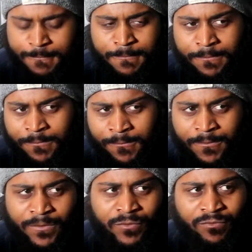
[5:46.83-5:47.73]
No chain
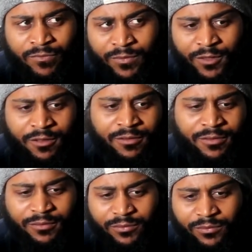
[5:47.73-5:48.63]
of belt, but I
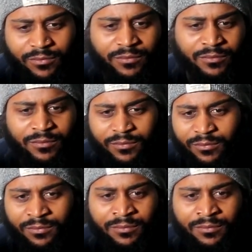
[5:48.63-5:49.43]
gain my wealth.